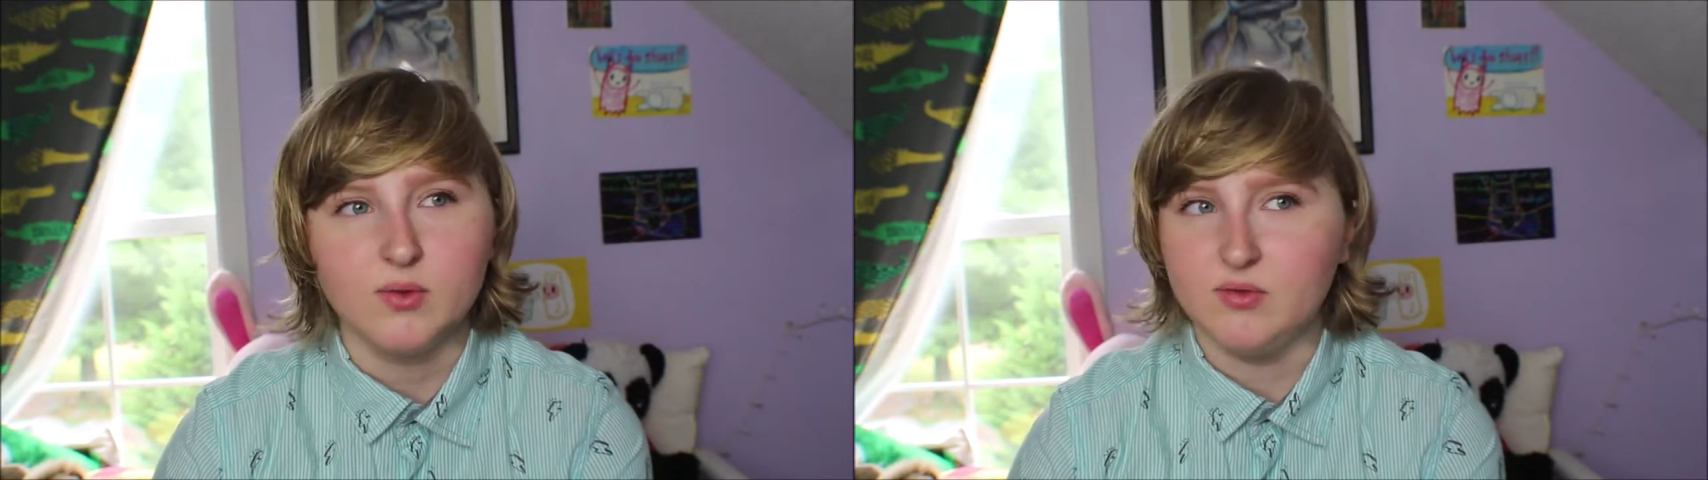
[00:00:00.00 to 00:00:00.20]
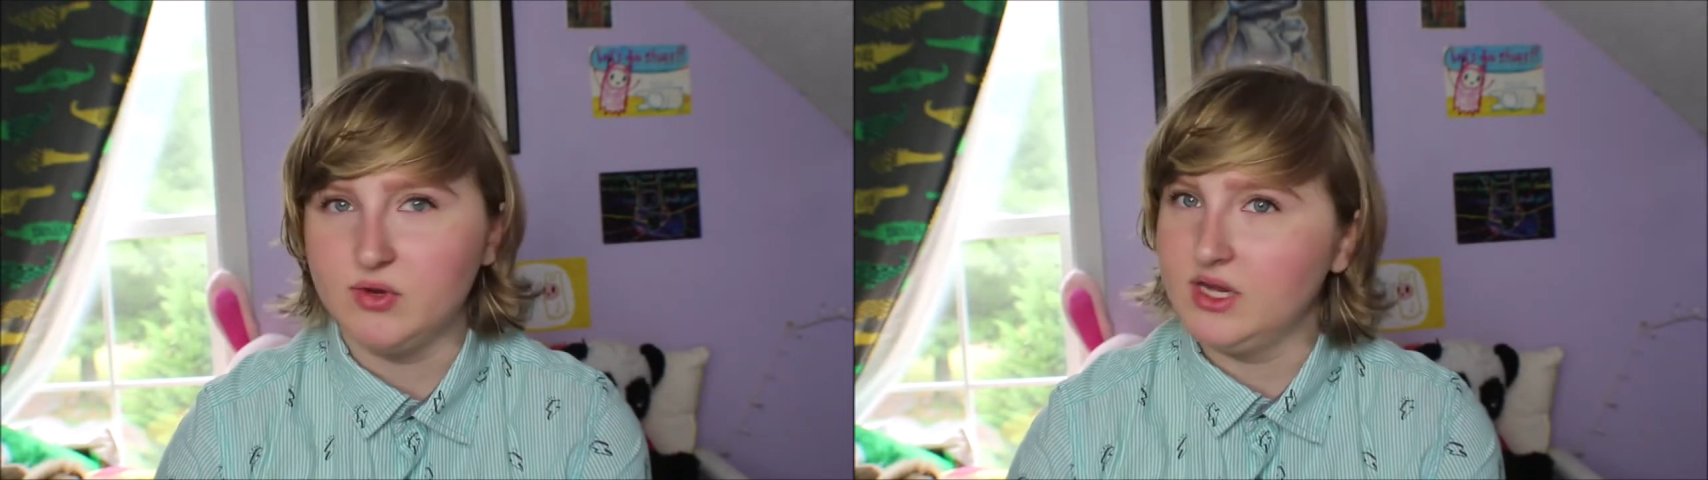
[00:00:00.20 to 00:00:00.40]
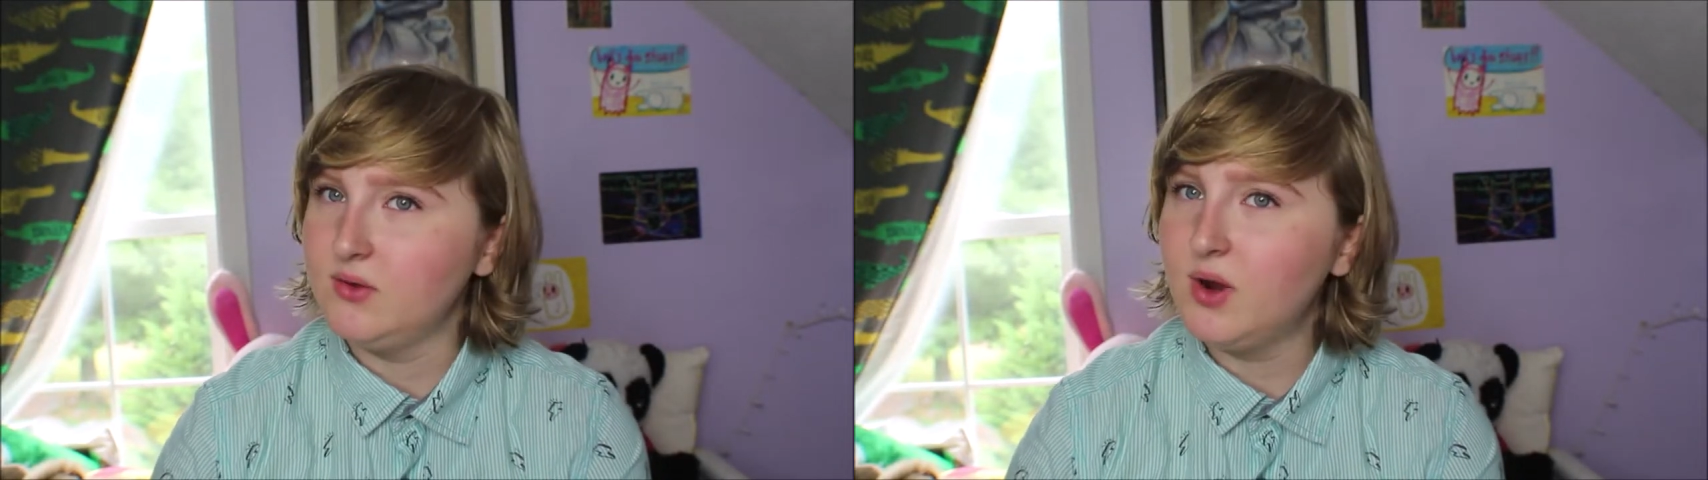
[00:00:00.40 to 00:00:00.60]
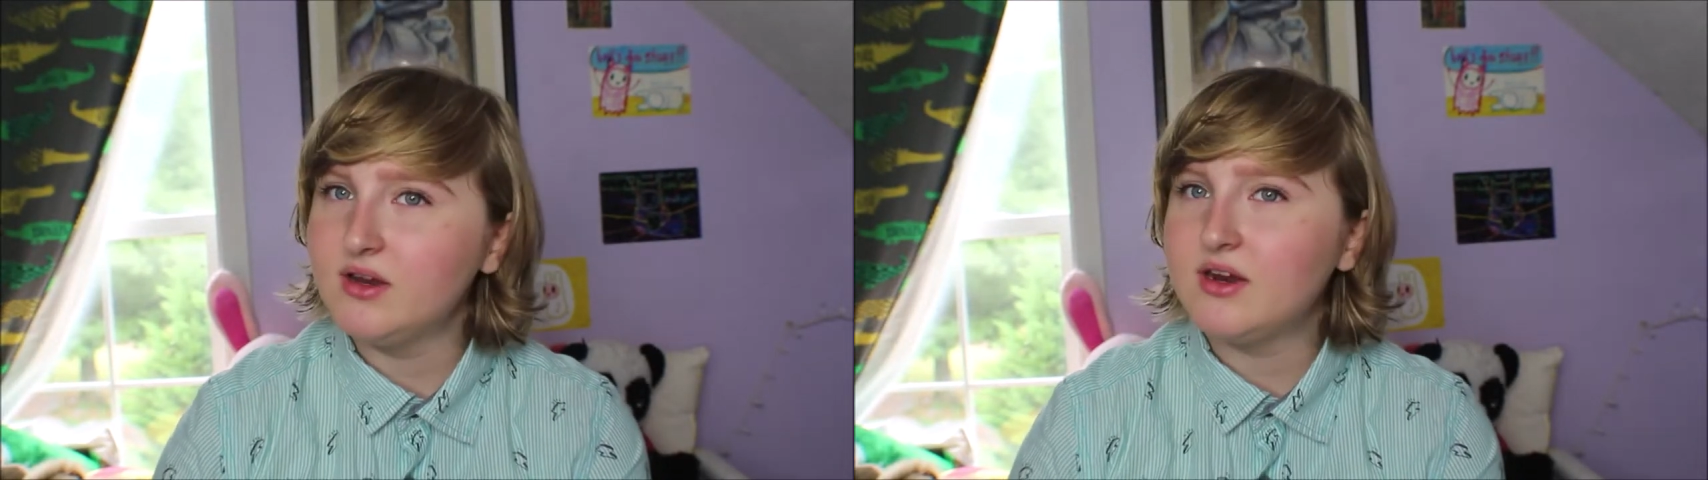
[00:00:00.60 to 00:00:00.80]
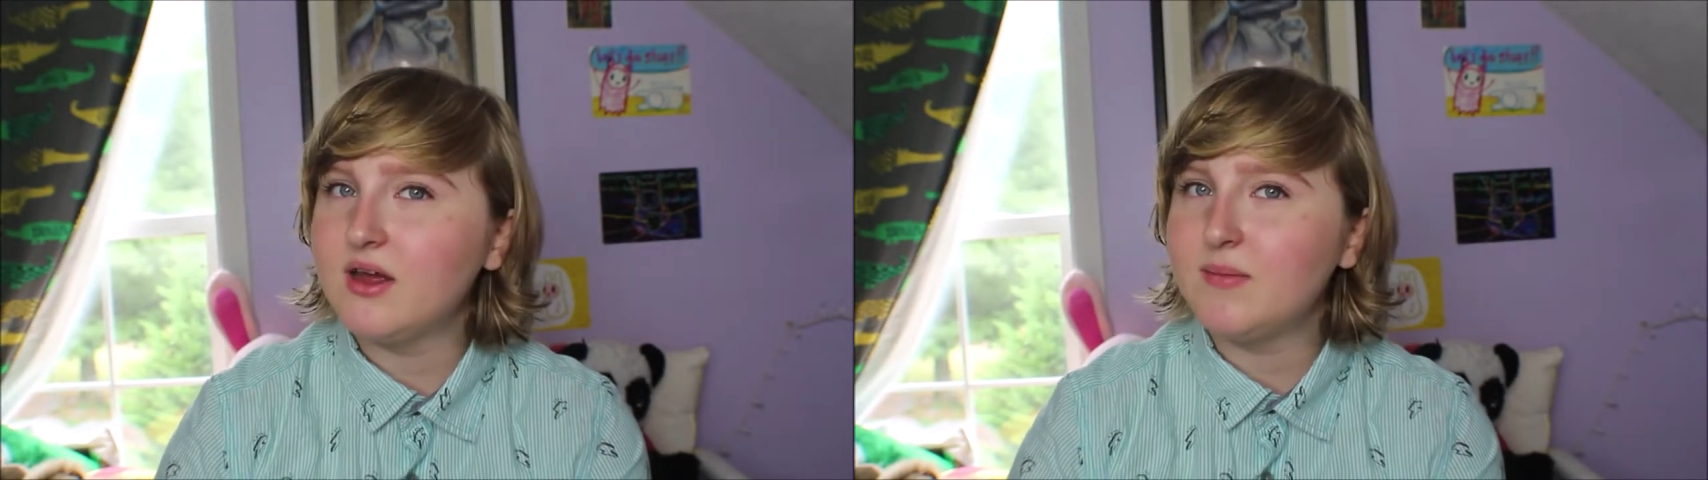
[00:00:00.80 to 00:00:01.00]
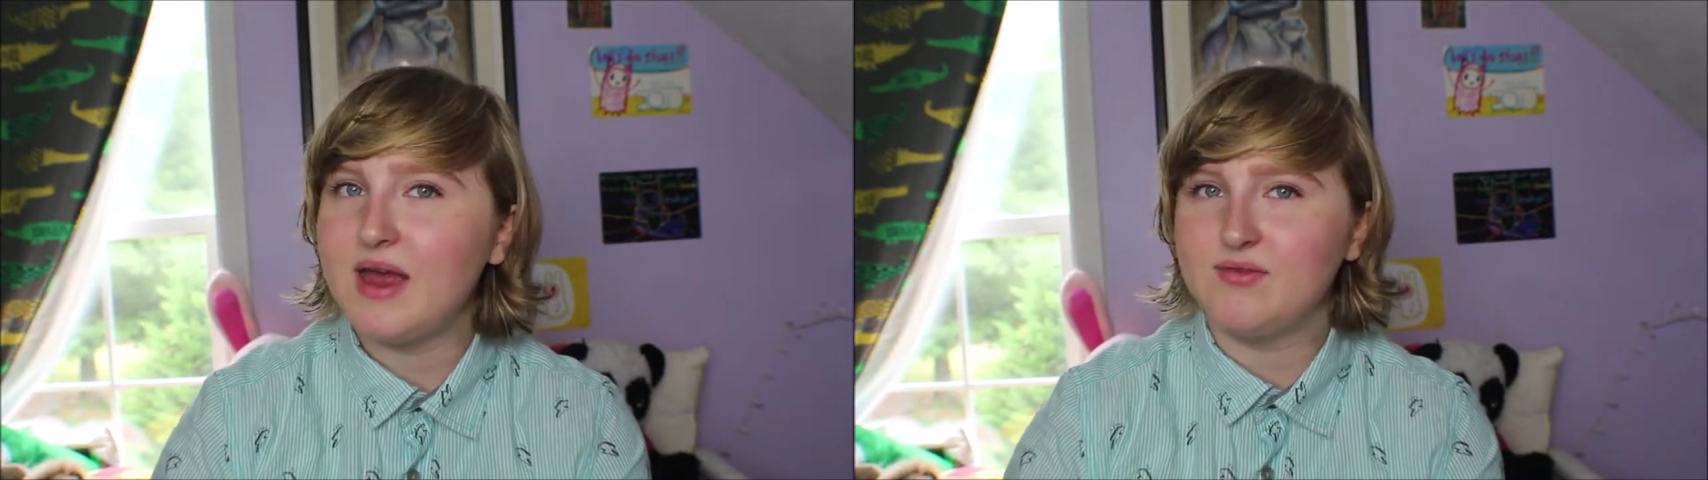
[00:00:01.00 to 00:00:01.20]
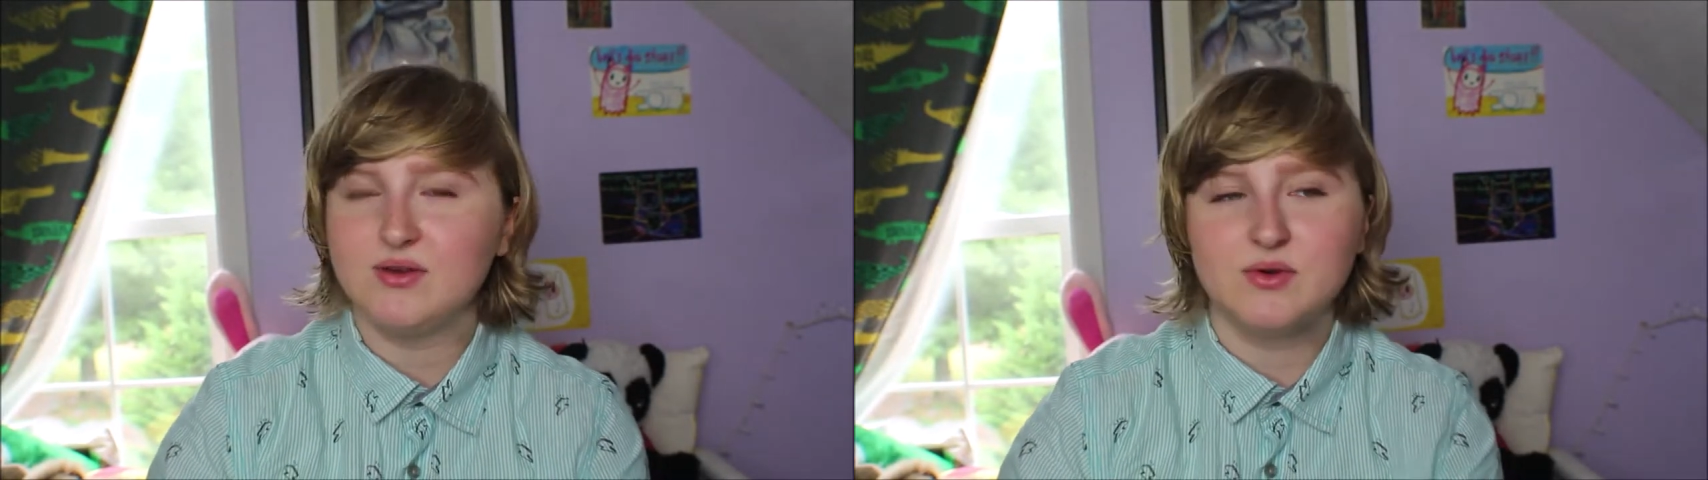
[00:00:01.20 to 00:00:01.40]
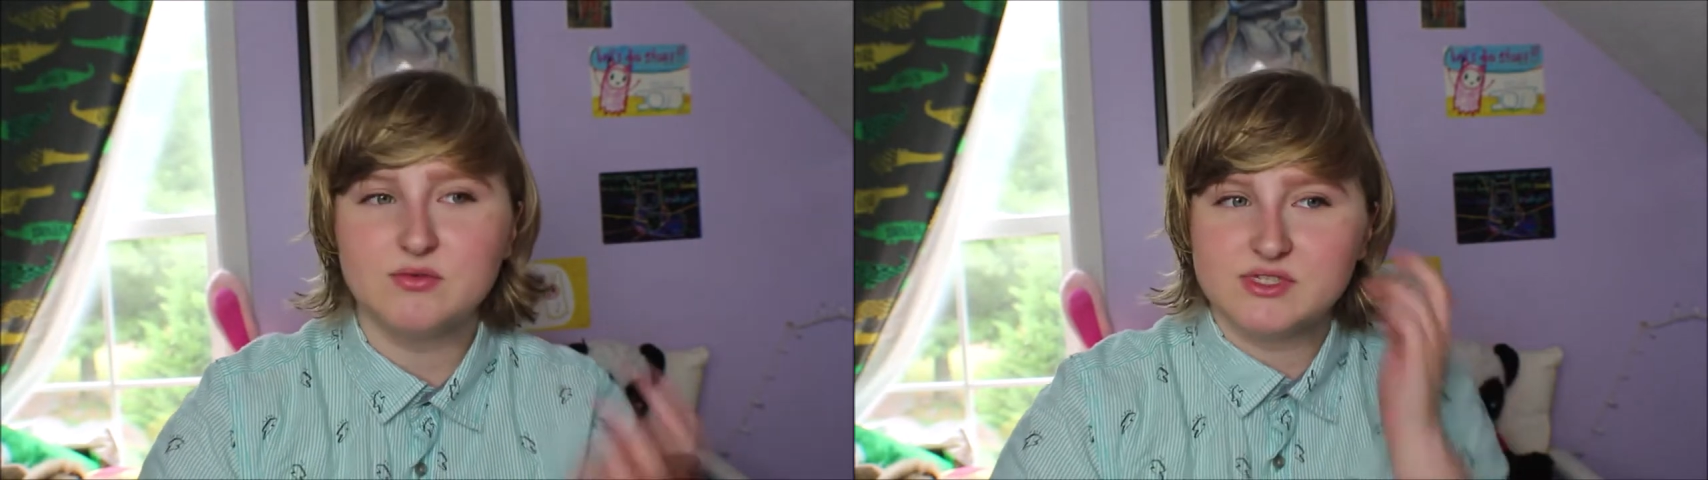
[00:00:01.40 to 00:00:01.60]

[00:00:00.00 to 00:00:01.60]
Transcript: We really wanted him, everyone